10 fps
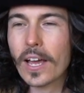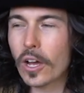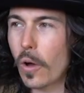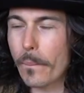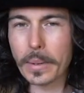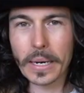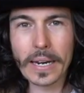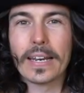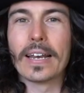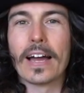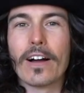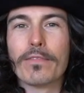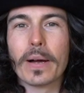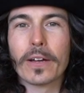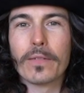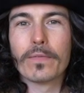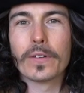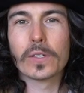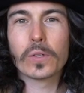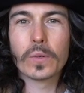completely out of my
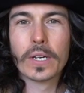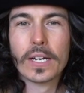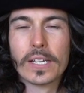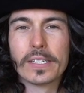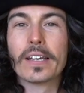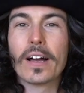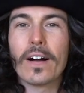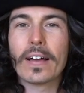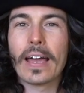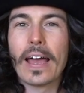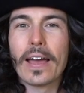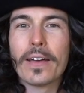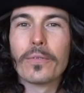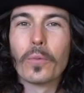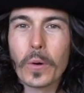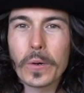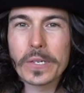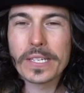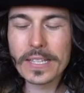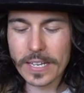comfort zone. So you can't get
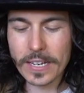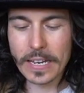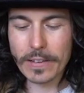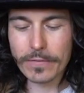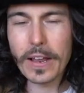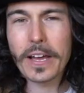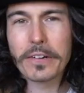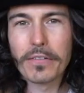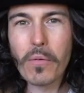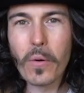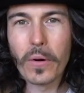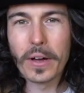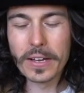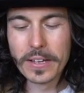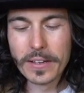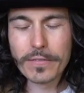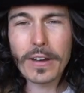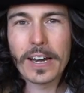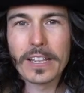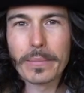worse than flying over water,
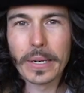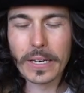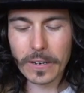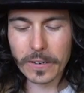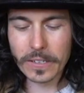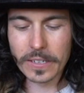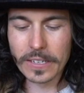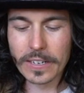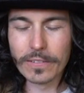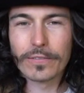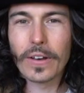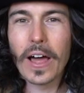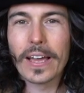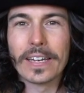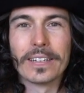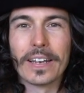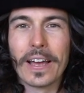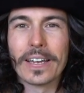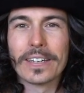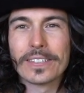flying in the middle of London, and flying
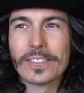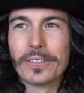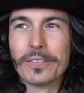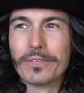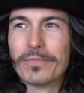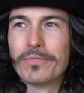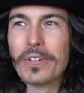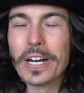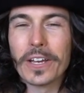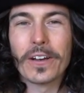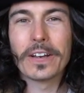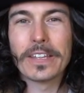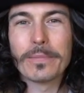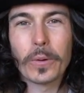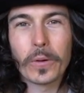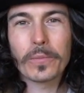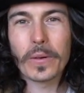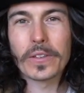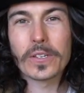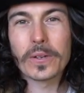like sort of really early in the morning
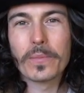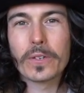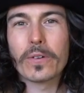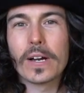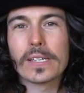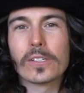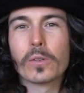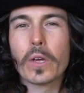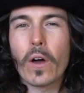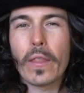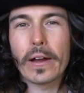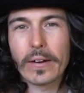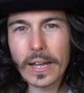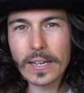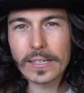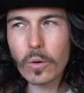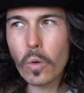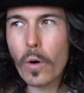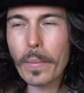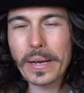when the sun was rising. So we got there at like
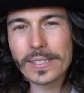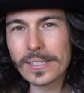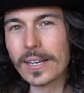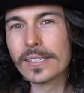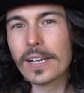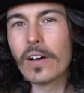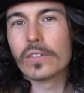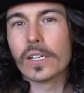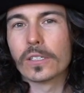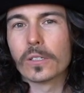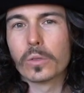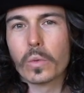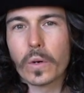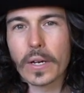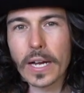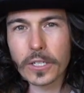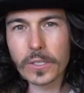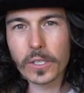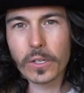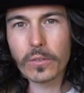6:15, 6:30, because we want to catch
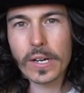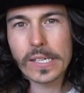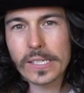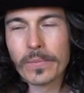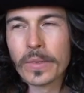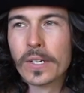the sunrise.